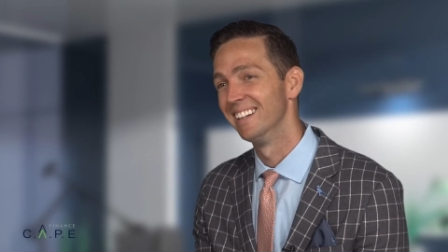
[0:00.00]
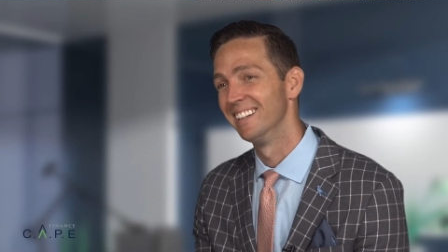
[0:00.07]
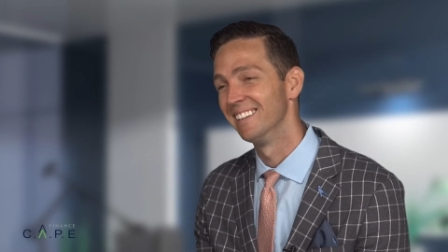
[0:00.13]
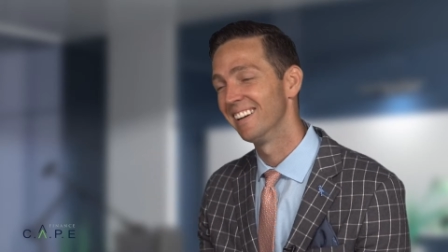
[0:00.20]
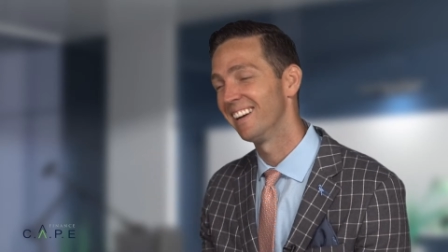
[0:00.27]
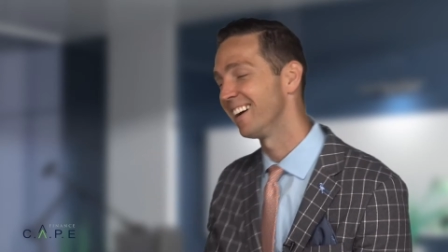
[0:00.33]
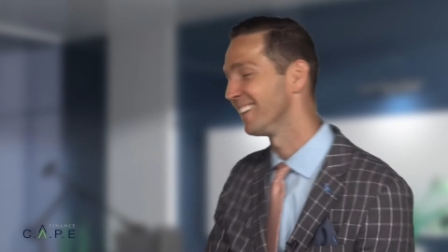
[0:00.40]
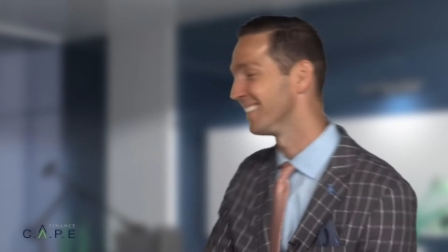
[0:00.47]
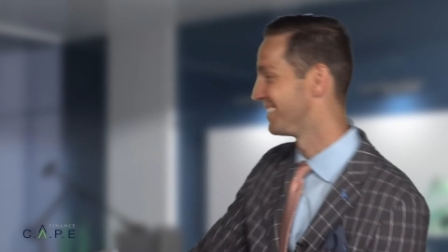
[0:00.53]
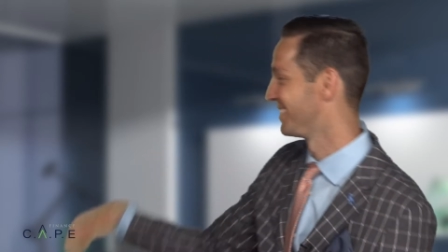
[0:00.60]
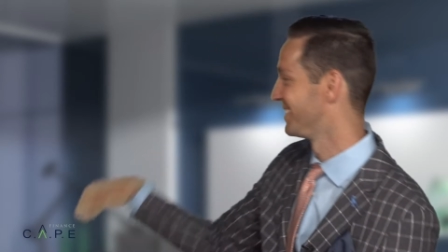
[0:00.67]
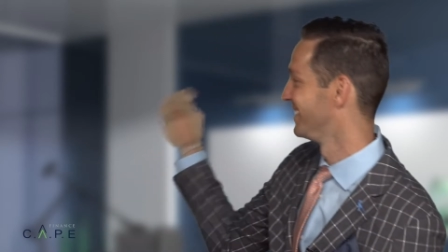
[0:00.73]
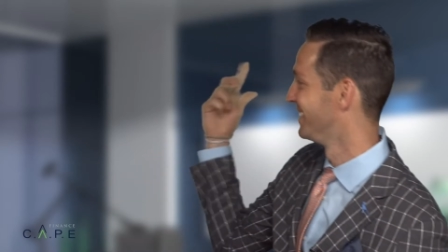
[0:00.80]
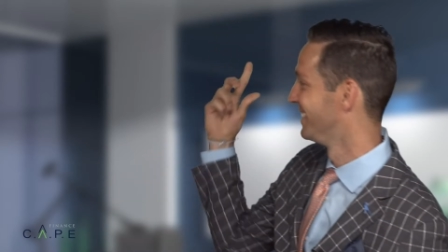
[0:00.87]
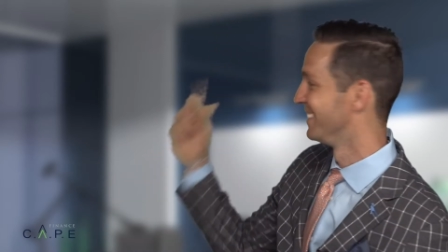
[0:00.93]

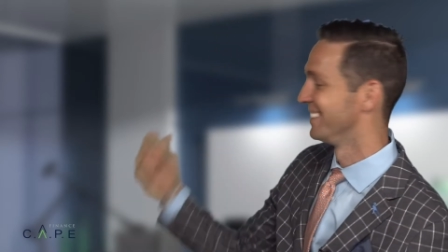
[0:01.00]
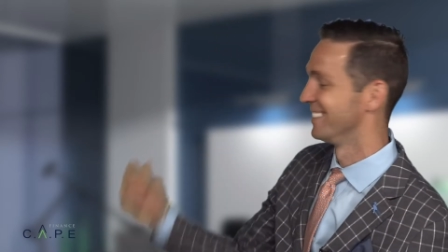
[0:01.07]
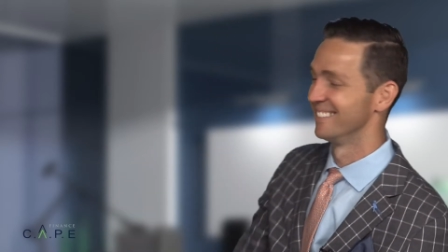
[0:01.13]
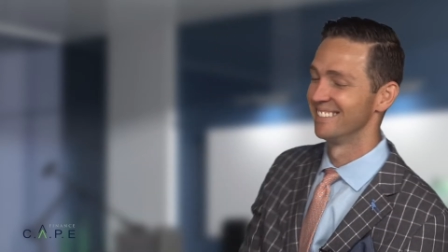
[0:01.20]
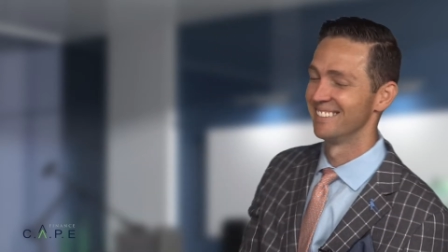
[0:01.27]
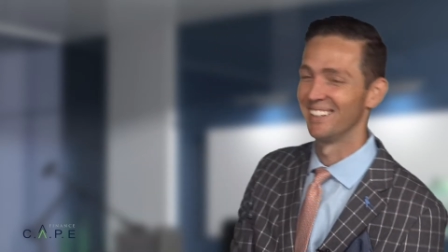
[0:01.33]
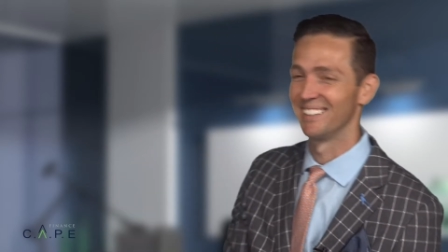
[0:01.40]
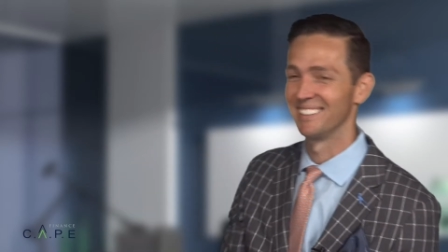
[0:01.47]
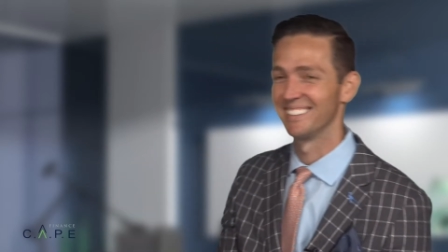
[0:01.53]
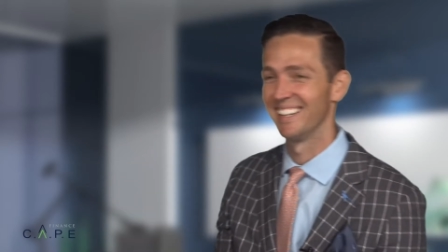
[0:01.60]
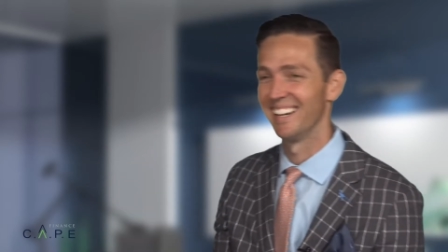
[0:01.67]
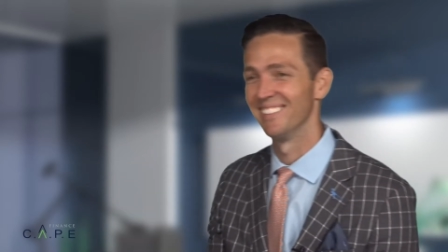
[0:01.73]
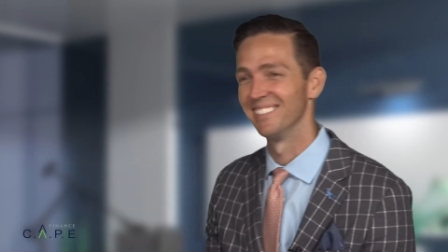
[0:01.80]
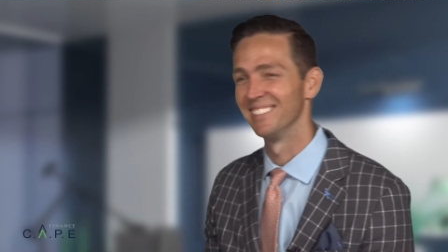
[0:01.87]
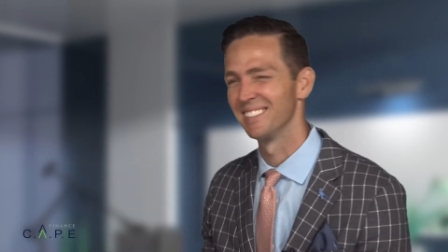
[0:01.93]
Let's toss
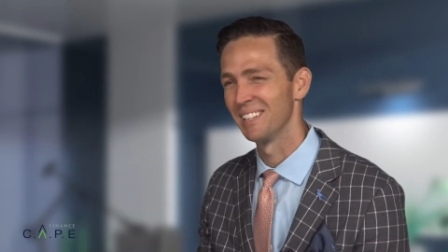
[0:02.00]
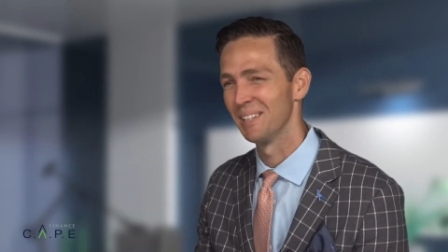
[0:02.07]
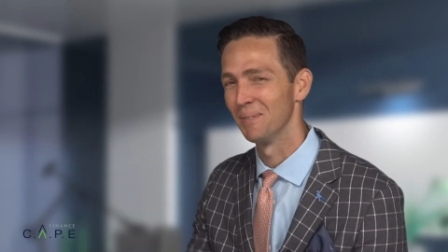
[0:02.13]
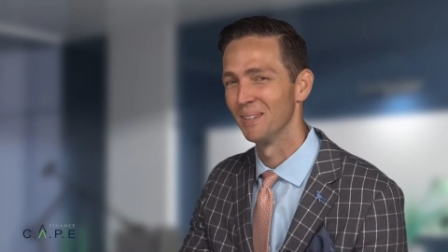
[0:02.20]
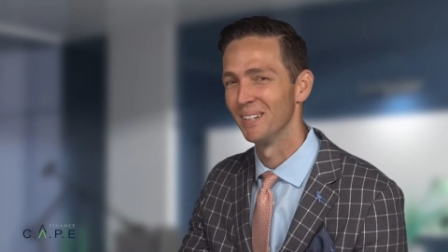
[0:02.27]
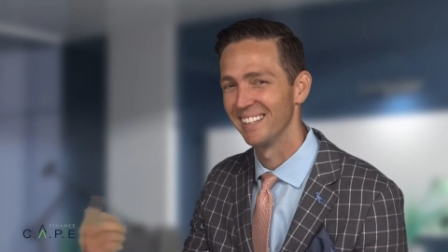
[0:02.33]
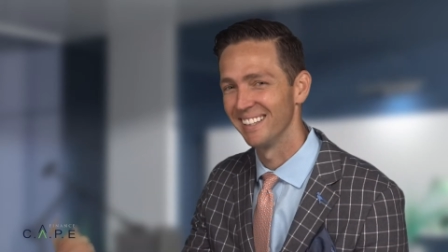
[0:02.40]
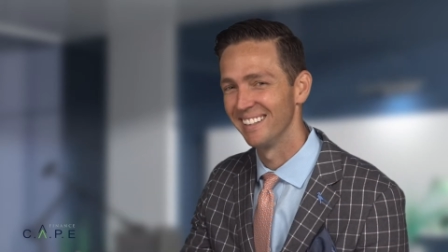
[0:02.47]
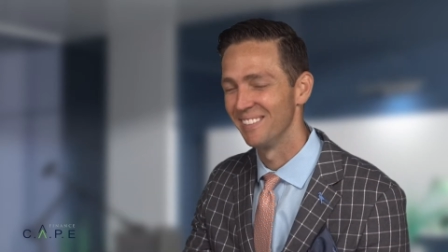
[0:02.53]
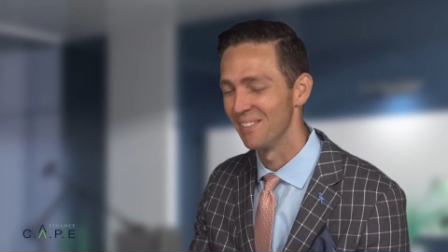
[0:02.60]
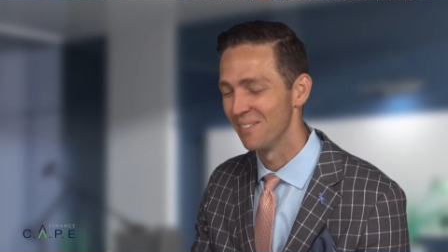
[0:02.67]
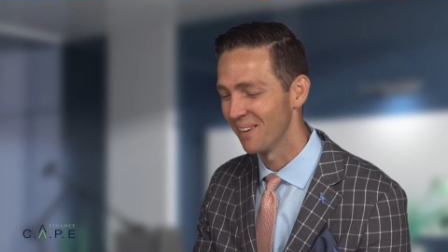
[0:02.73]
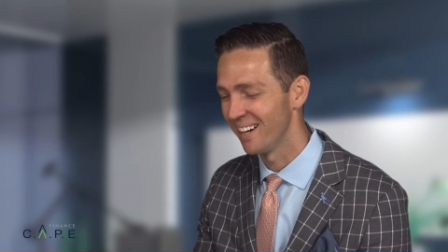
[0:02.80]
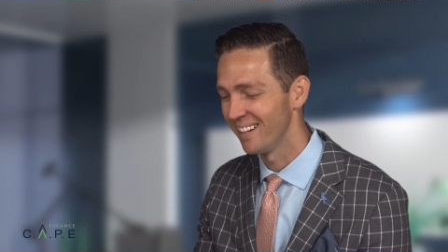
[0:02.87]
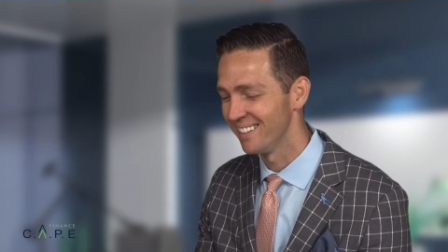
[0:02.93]
that one, let's keep looking. We
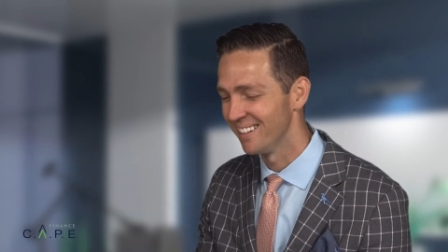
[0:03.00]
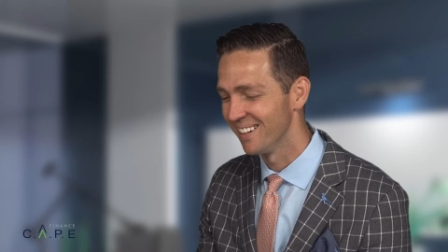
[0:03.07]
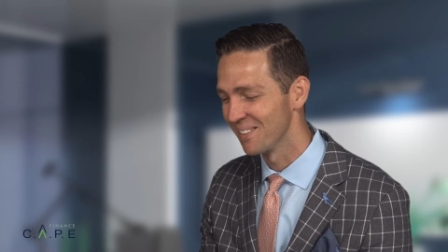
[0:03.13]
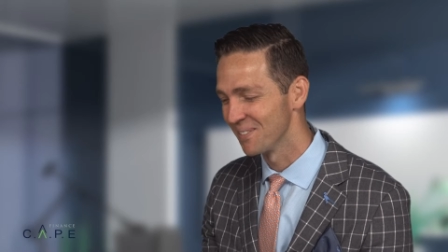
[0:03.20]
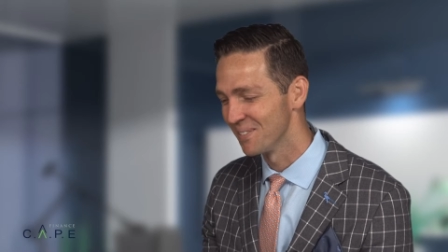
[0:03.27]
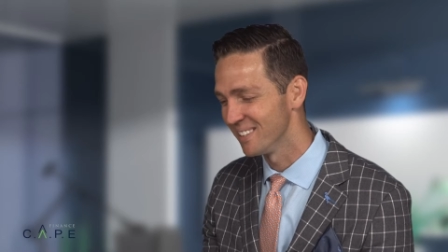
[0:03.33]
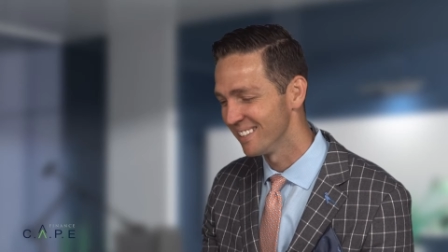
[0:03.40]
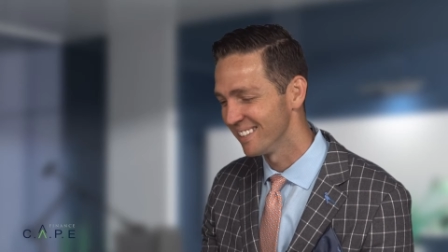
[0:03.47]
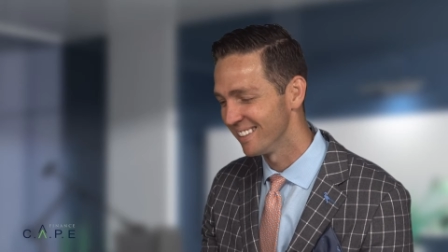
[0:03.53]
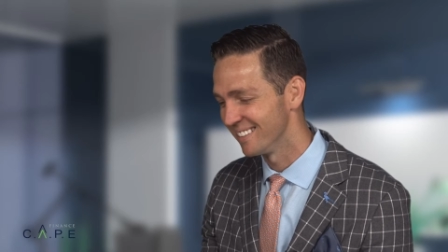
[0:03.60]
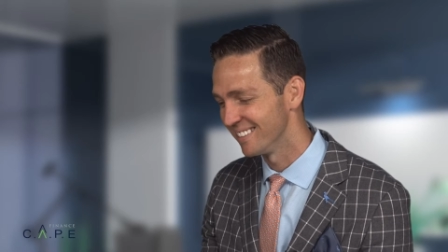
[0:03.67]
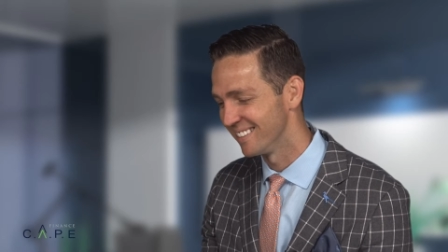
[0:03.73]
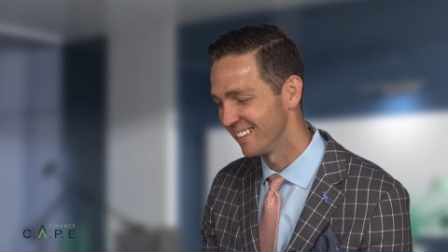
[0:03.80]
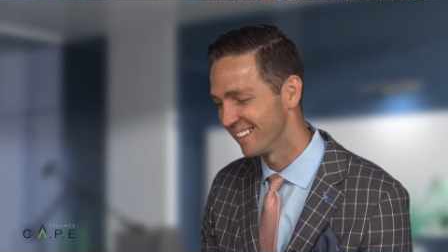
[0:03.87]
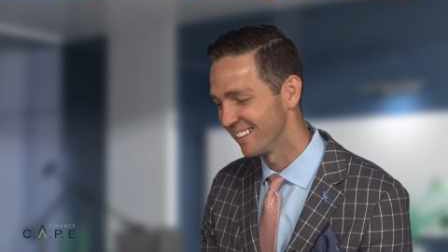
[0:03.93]
find another one and